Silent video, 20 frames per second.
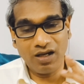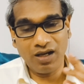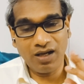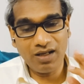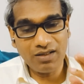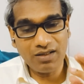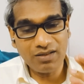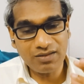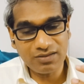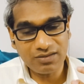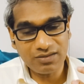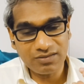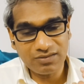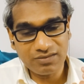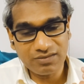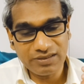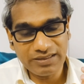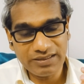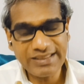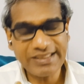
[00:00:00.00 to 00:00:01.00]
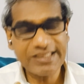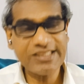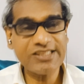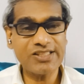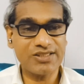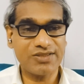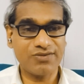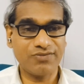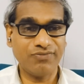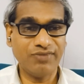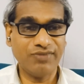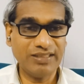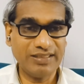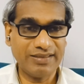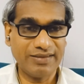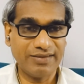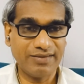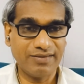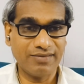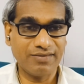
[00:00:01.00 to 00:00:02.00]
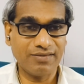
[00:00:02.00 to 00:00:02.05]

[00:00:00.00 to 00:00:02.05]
And it is with